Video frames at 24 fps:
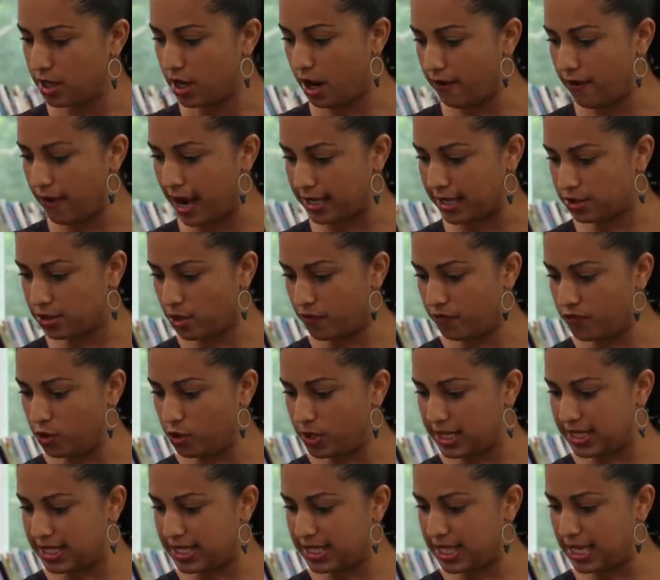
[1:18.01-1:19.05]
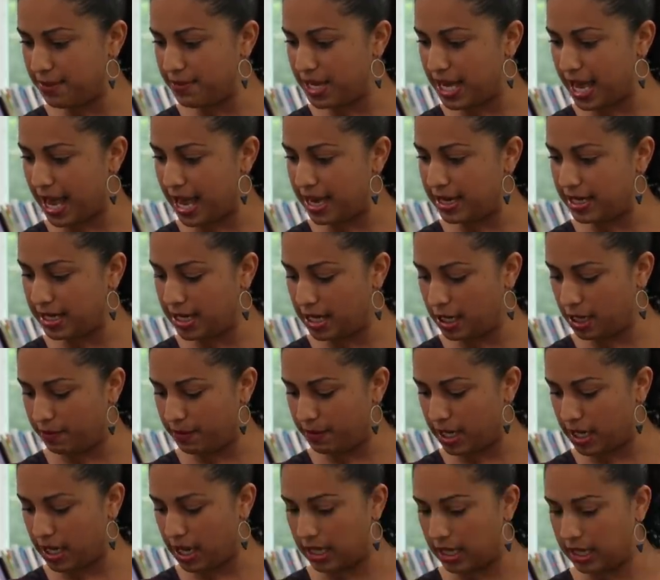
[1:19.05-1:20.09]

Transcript: all right, so if you can see me and hear me,